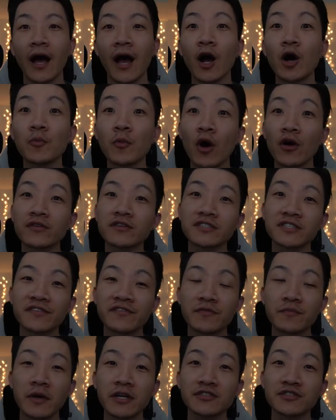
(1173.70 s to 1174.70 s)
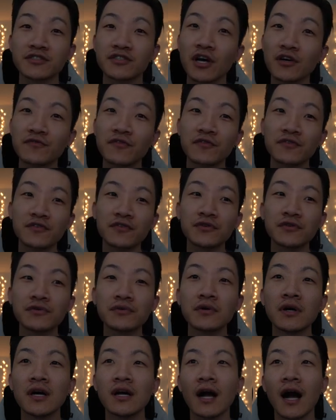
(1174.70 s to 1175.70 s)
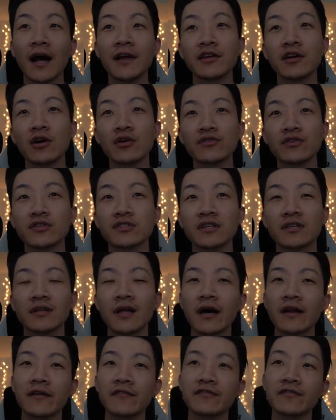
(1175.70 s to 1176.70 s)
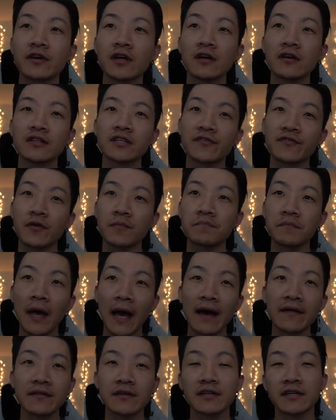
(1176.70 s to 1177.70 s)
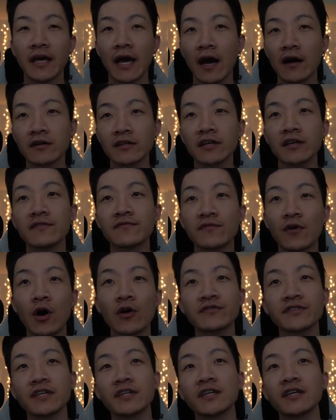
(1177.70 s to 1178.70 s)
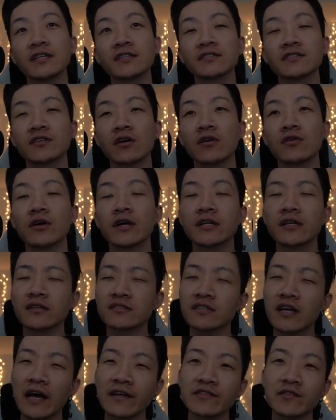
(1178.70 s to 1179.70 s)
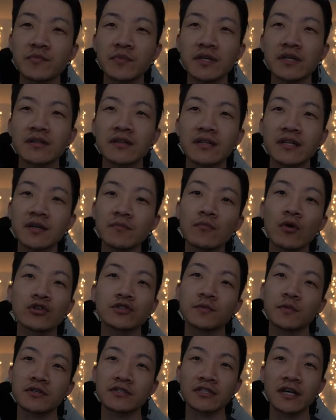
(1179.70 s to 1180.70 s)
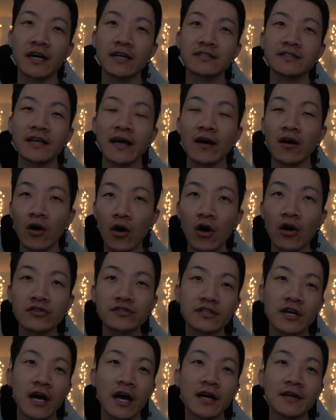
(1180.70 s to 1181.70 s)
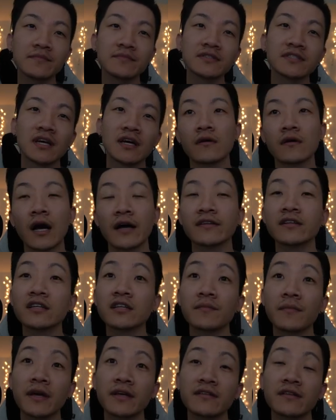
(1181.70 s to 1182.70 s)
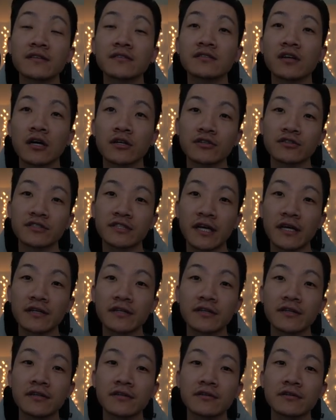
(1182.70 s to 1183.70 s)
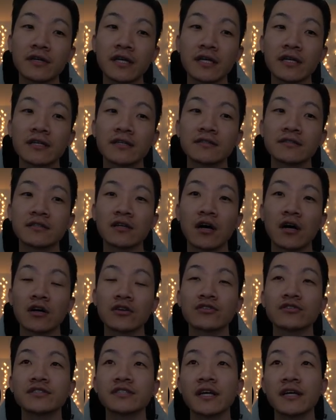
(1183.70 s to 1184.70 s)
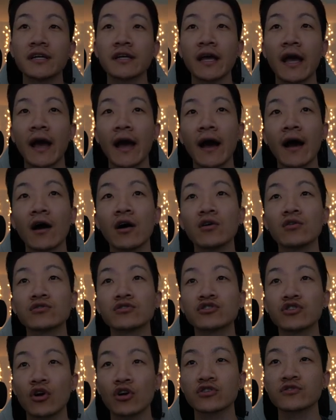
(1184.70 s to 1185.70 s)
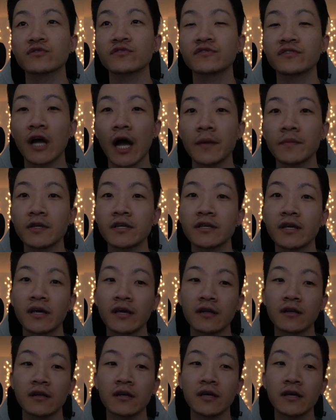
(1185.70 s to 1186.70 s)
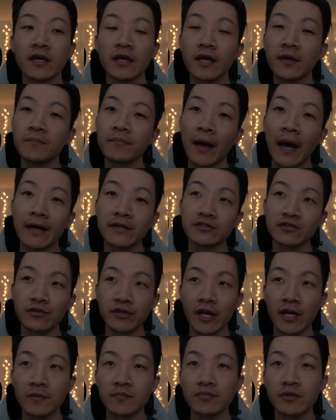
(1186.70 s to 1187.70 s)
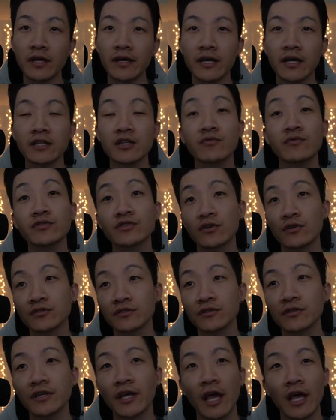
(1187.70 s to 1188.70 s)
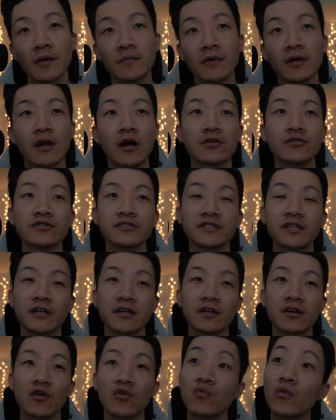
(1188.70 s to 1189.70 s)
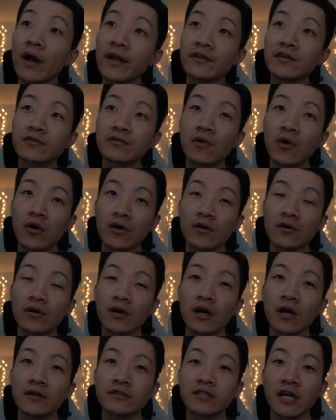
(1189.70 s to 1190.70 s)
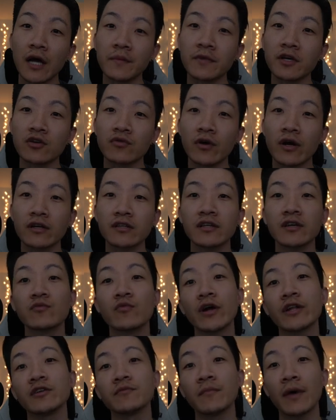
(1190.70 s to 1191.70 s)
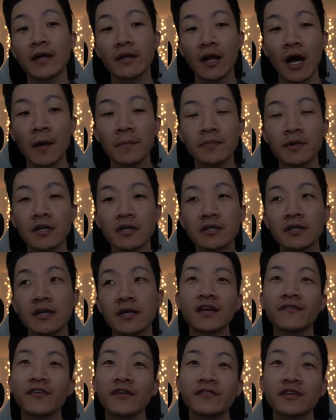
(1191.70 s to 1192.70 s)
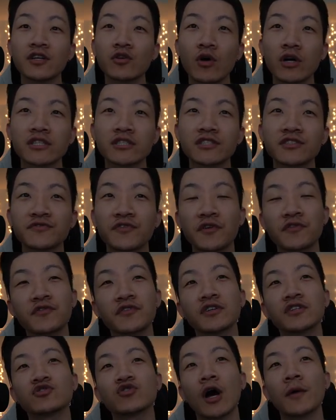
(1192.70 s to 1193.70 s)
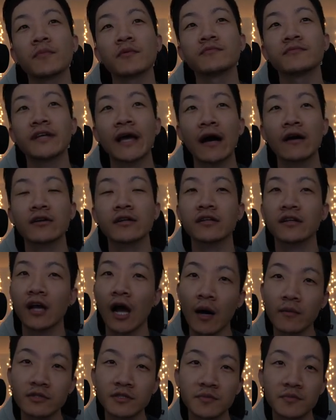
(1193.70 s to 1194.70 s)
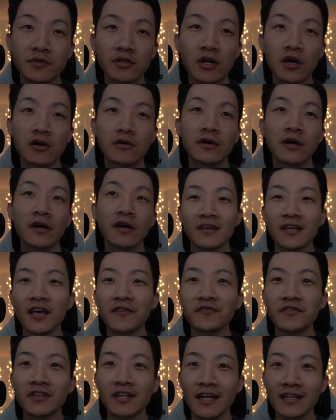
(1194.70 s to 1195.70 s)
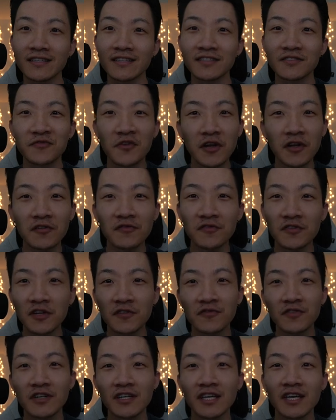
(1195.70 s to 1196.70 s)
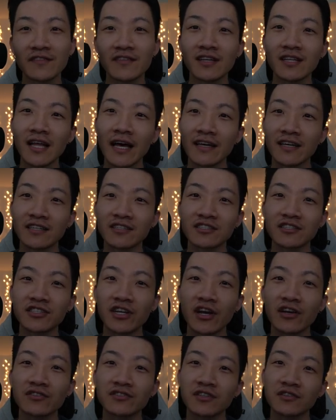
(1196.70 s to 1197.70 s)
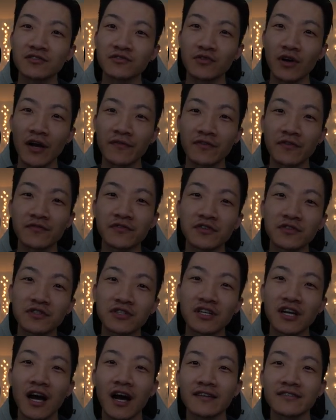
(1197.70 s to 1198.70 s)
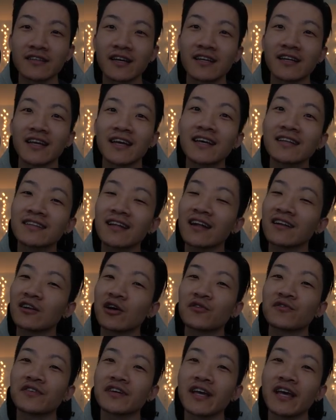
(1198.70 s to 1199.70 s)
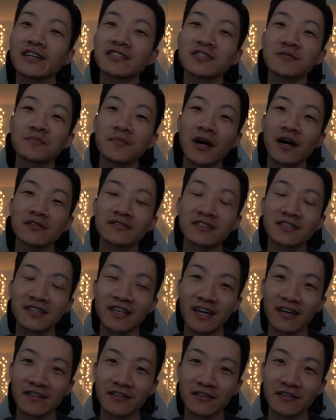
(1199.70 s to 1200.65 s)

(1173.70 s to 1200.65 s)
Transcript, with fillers: I hope all this information is helpful for you. I know there's a lot of different math and counting involved in it, so it doesn't have to be the most precise at all times, I think the main thing to understand here is understanding how charge move timing can impact your gameplay and the results of your game, and understanding when you are timing it correctly and when you may not be. If you have any questions, feel free to drop them down in the comments below. If you like this video, feel free to give it a like and share, subscribe for future content, hit that notification bell to get